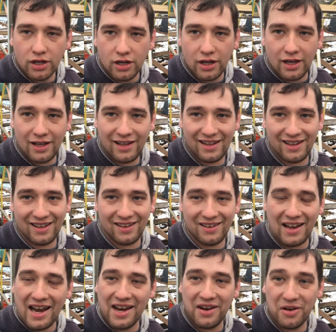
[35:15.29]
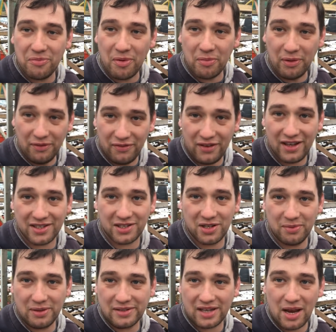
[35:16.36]
I ended up on my face a
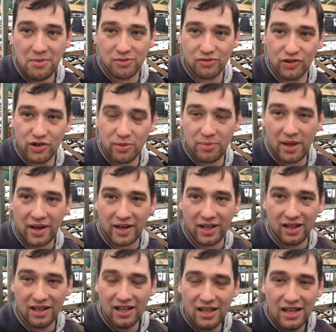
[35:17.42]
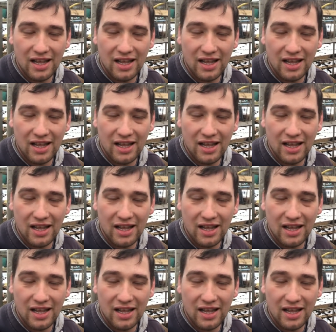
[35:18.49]
couple of times running up that hill.